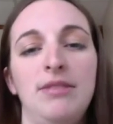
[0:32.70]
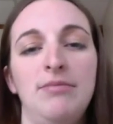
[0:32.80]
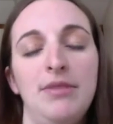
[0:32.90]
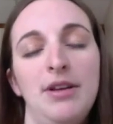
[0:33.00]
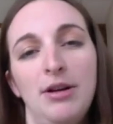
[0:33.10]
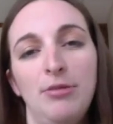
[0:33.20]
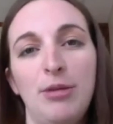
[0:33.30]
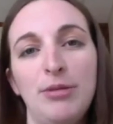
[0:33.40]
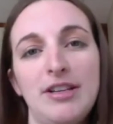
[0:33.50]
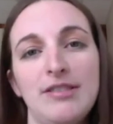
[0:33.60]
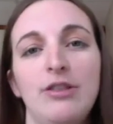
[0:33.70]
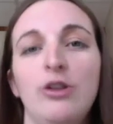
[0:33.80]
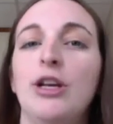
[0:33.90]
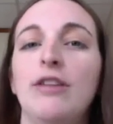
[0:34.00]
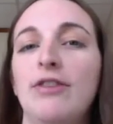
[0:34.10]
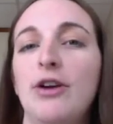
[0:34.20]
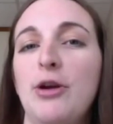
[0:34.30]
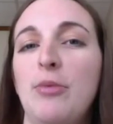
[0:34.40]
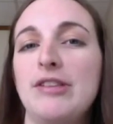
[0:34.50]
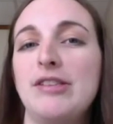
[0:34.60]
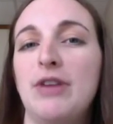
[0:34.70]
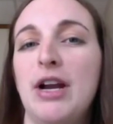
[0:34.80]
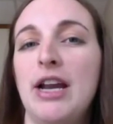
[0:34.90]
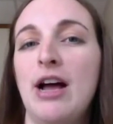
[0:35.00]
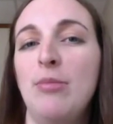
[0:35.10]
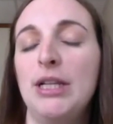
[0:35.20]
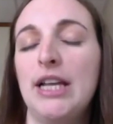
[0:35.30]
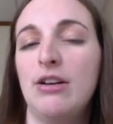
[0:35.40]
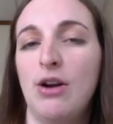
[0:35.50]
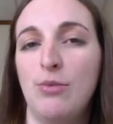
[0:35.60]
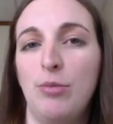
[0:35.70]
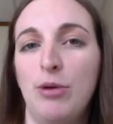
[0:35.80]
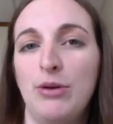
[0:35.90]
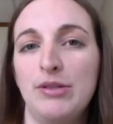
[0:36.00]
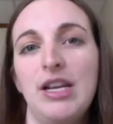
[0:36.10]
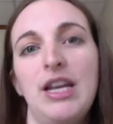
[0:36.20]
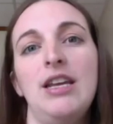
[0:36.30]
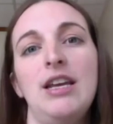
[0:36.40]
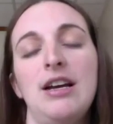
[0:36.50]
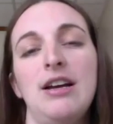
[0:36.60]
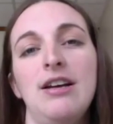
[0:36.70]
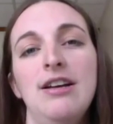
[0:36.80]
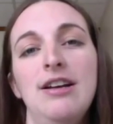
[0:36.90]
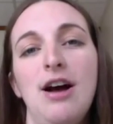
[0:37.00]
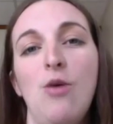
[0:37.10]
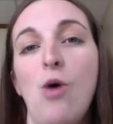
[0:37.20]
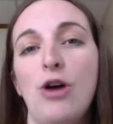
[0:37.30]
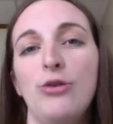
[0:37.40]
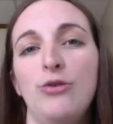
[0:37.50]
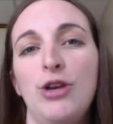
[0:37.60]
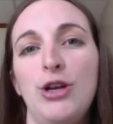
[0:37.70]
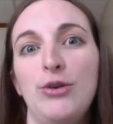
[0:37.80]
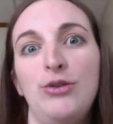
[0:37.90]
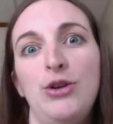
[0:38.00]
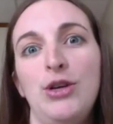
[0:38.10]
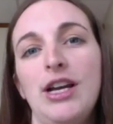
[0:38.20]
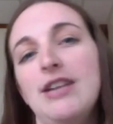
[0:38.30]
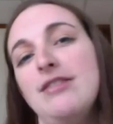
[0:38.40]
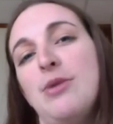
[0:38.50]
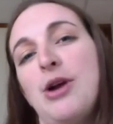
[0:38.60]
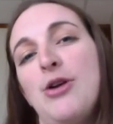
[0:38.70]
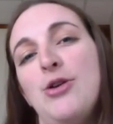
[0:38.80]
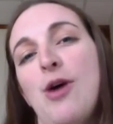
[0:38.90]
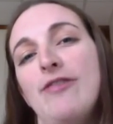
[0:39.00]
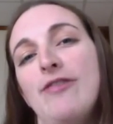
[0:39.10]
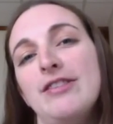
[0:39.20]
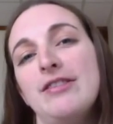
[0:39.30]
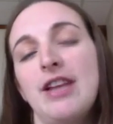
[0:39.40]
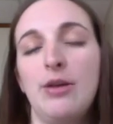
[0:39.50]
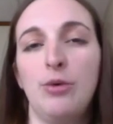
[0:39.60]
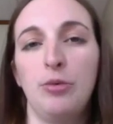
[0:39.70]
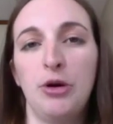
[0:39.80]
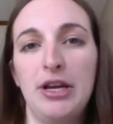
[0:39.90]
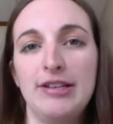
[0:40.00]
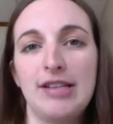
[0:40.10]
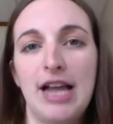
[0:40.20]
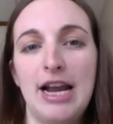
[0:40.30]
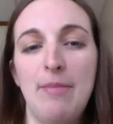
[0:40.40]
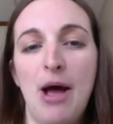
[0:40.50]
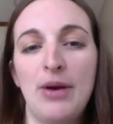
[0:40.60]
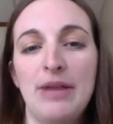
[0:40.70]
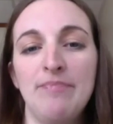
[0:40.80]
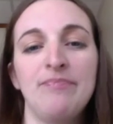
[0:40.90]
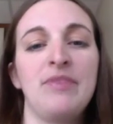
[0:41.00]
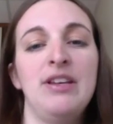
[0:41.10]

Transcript: It probably doesn't look very impressive right now, but later on we'll post a walkthrough video so you can kind of see what our new office looks like. We're pretty excited about it.